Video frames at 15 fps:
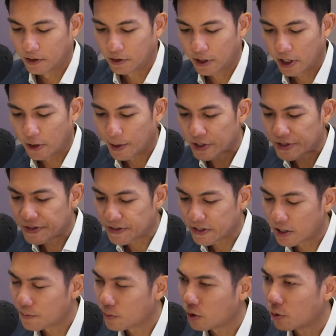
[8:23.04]
Okay, you mentioned
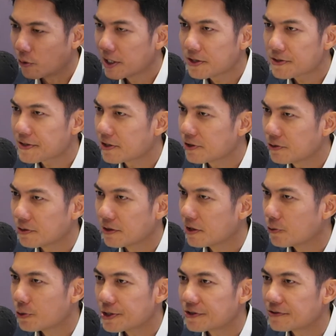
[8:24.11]
Singapore. Where else are you in
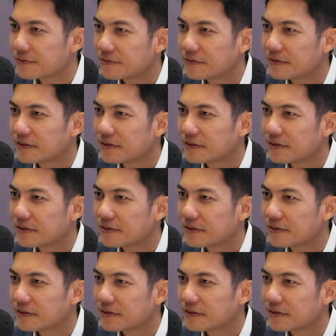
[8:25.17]
the region?